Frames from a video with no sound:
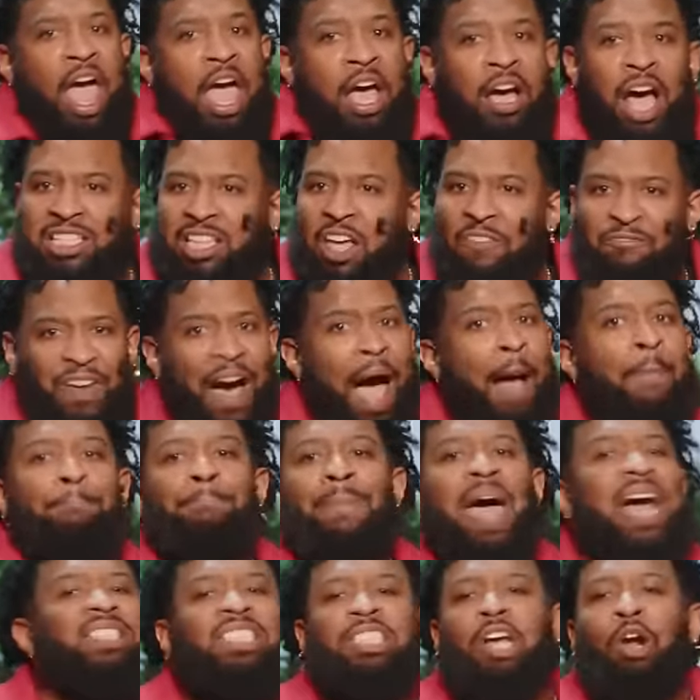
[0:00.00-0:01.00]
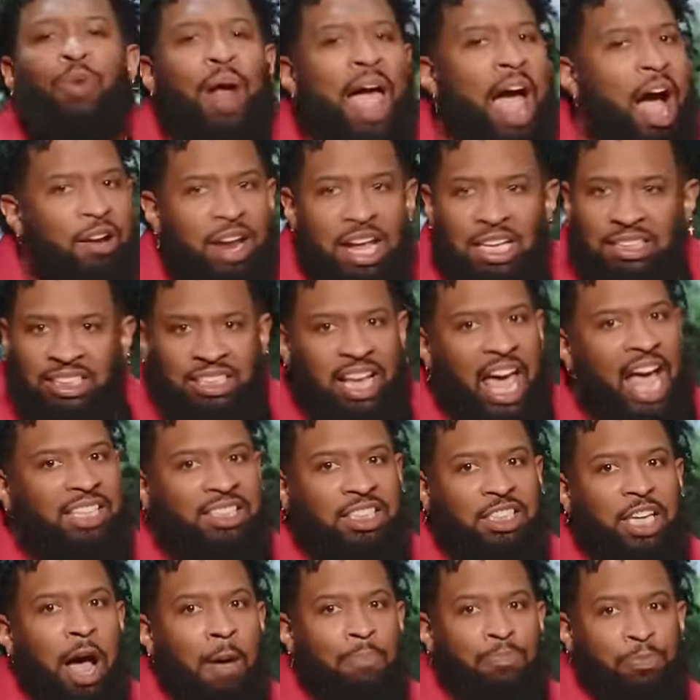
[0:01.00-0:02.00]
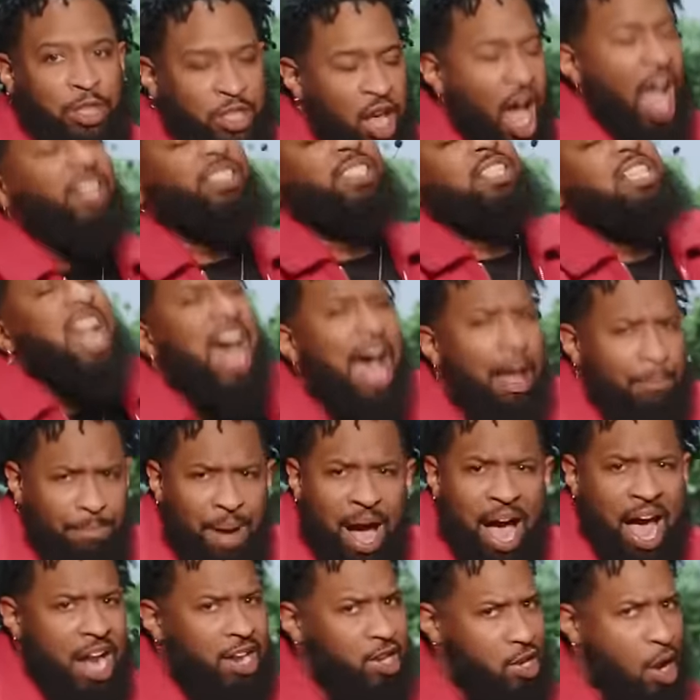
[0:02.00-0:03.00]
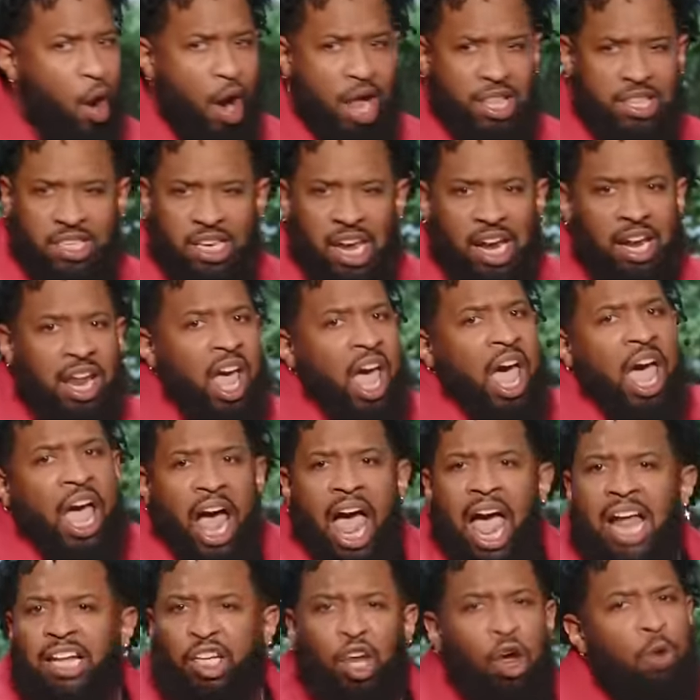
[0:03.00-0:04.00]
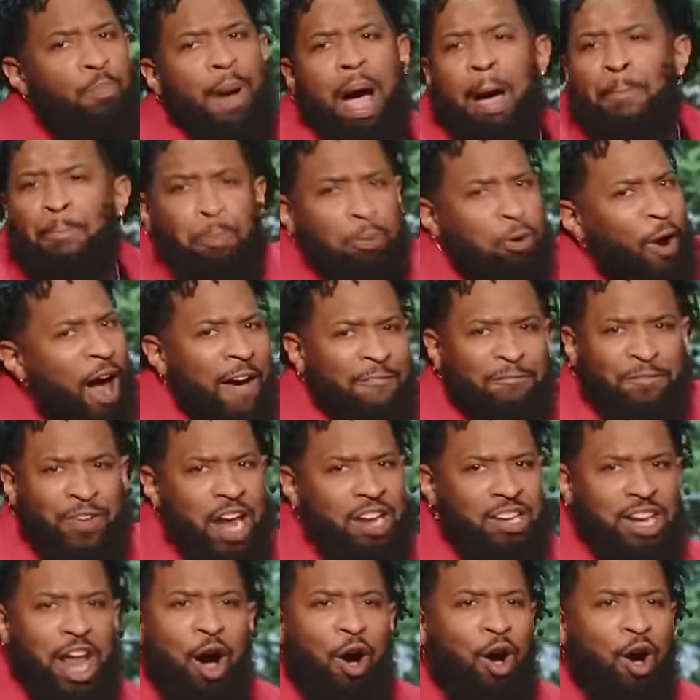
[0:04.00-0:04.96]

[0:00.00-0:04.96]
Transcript: Cause if I mess around and say something, touch not my anointing and do my prophet no